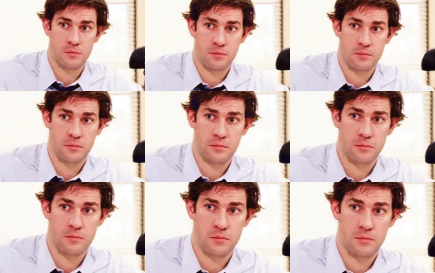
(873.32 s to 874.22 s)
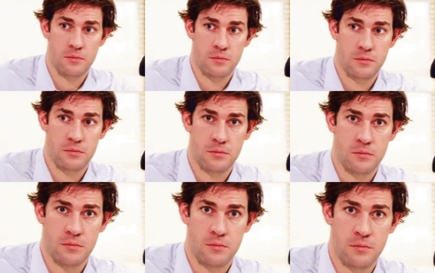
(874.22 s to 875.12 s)

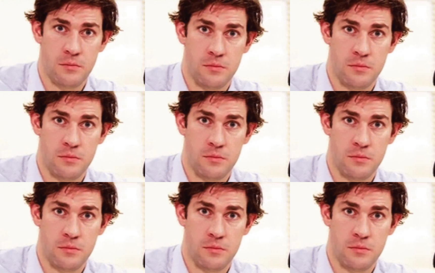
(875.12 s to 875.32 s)
(silence)